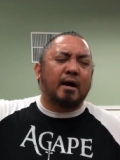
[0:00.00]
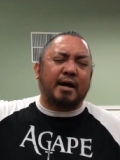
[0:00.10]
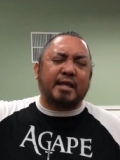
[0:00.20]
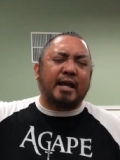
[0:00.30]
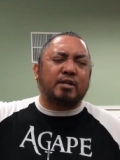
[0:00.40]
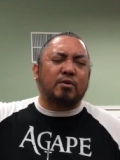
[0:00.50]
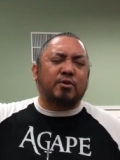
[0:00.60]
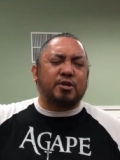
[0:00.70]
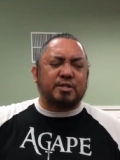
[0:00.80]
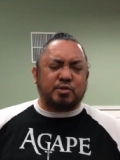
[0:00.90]
I thank you,
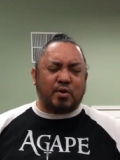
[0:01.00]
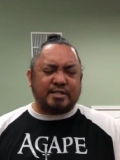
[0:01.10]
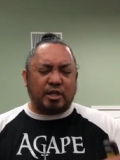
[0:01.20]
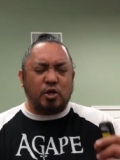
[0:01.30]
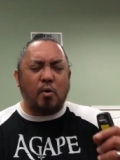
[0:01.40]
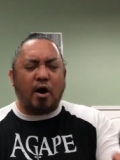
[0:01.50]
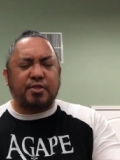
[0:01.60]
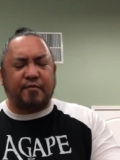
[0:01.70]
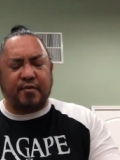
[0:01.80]
Lord Jesus Christ, that you are the